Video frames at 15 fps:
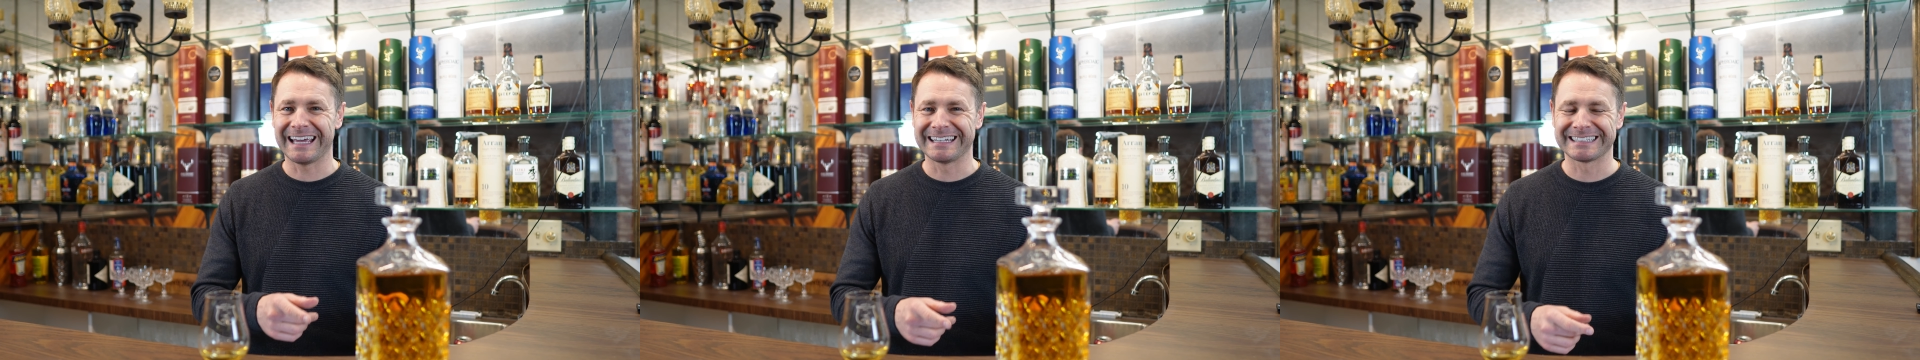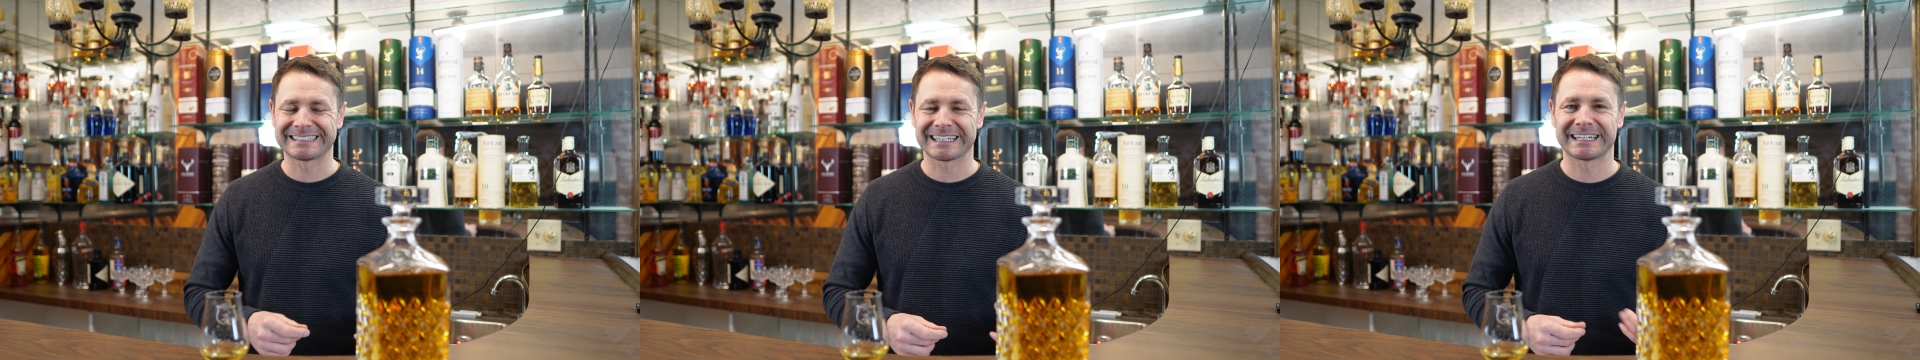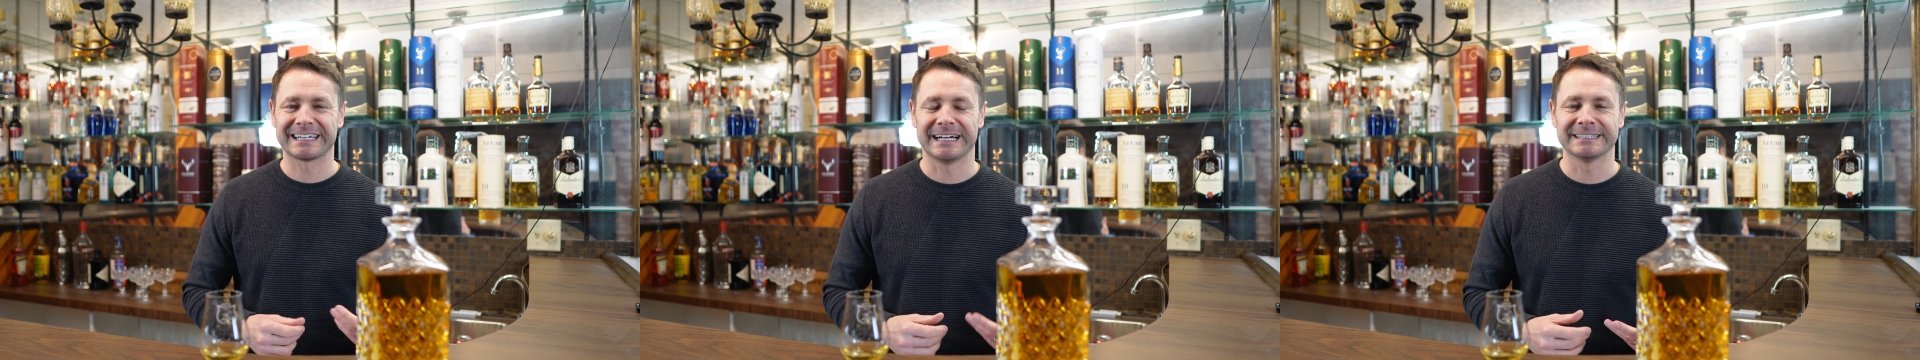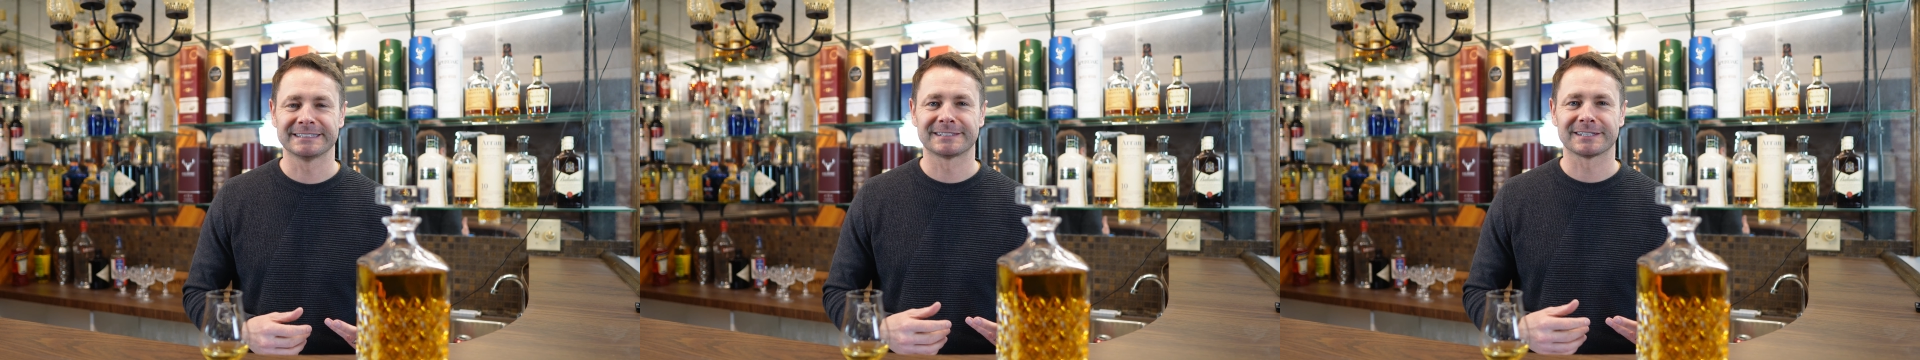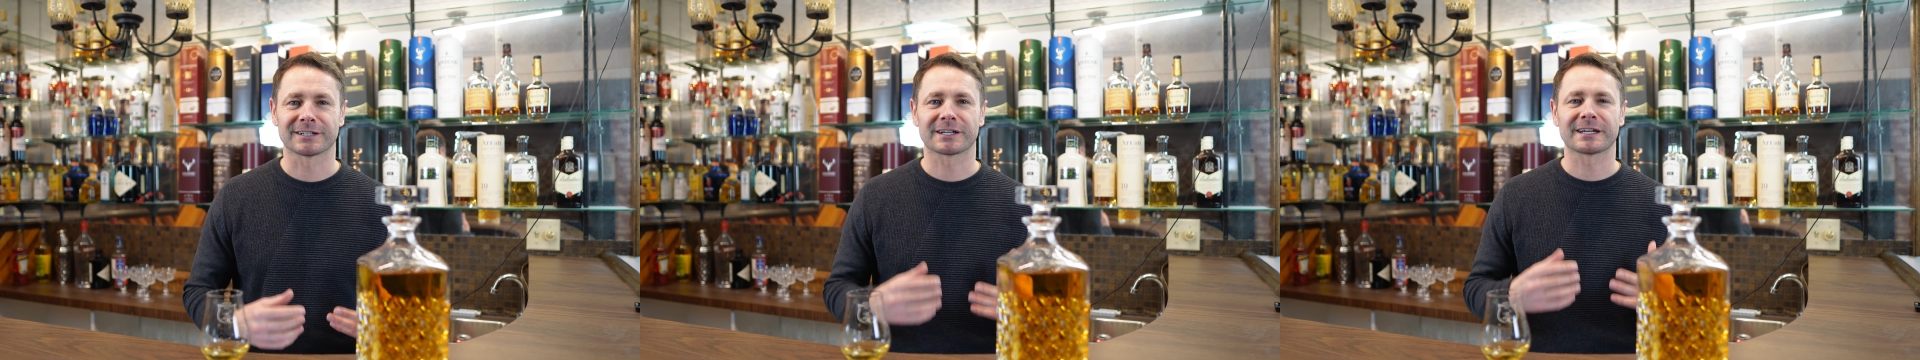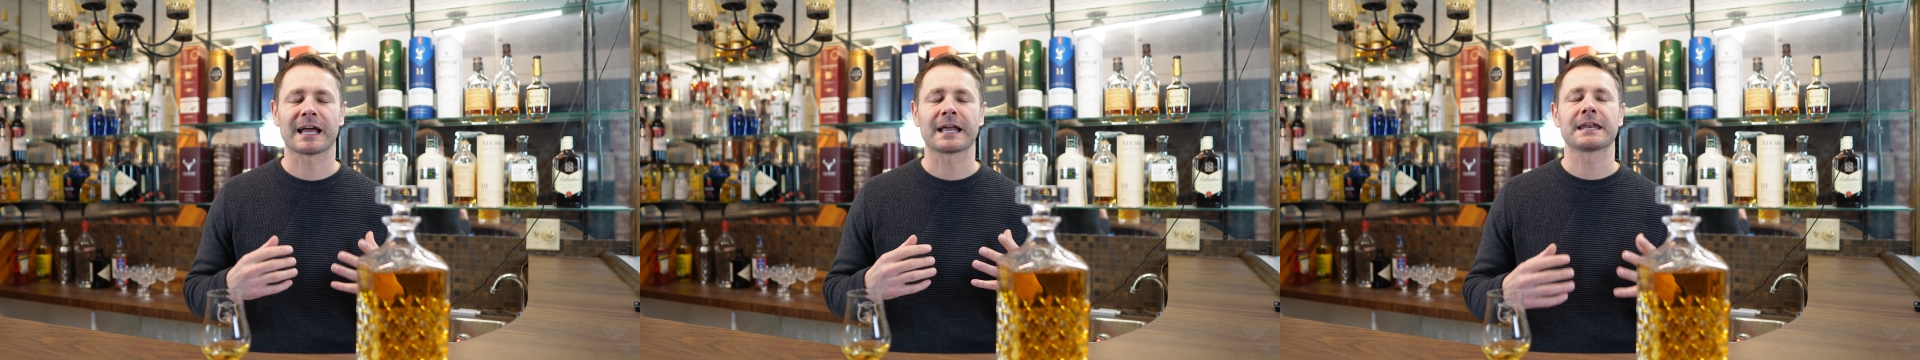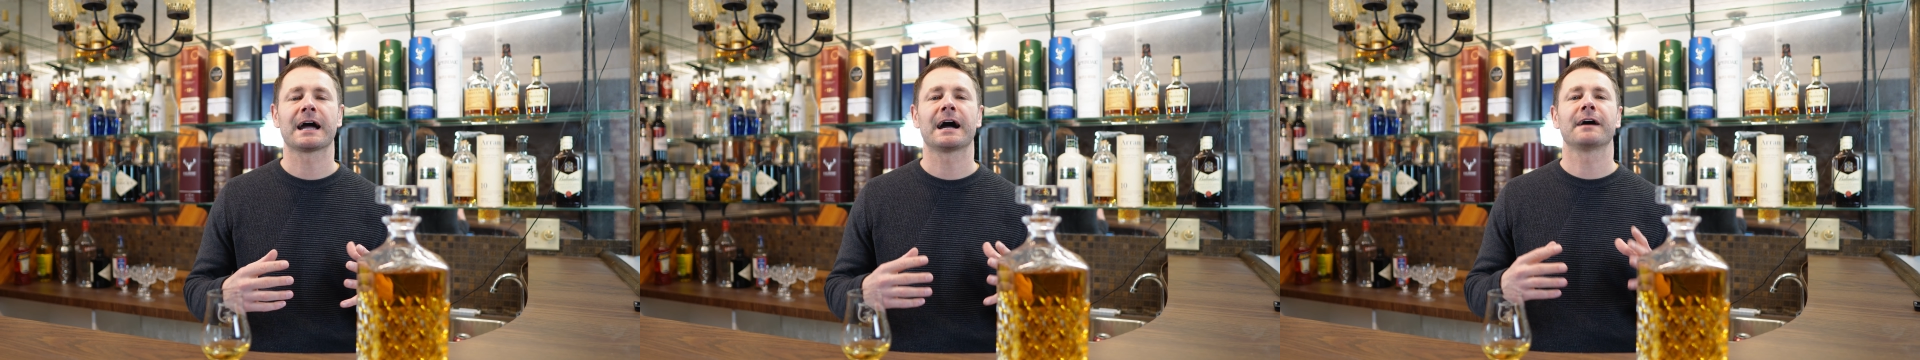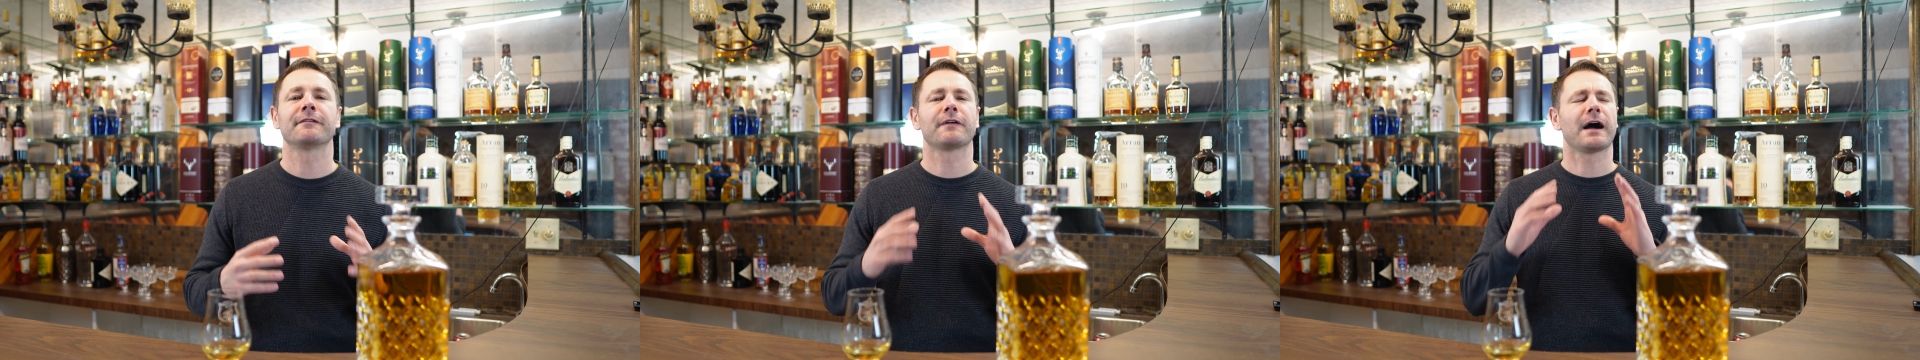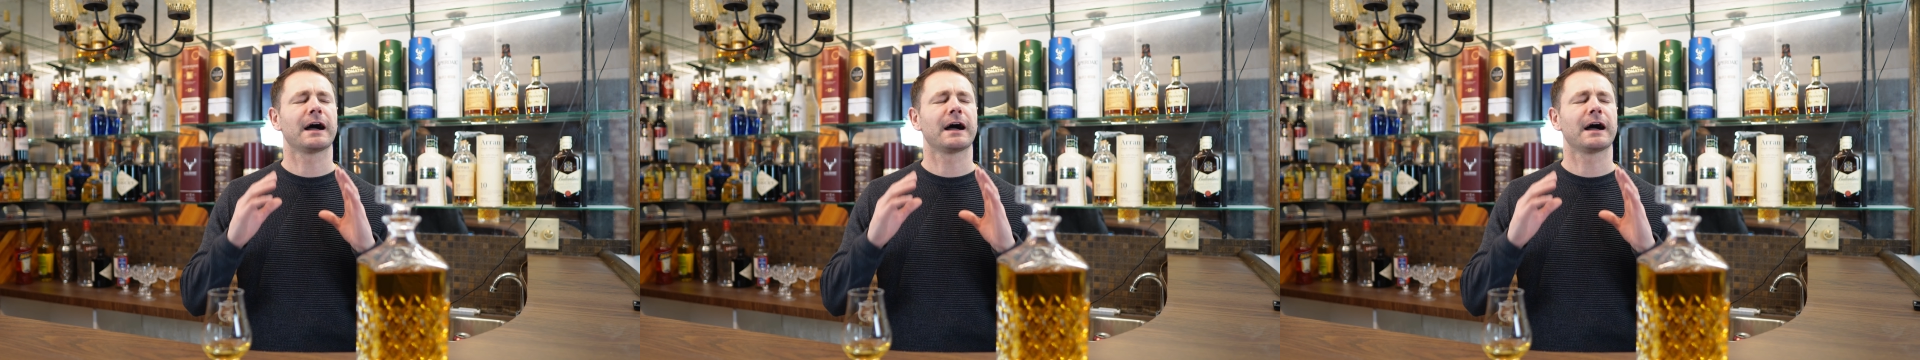in a decanter can have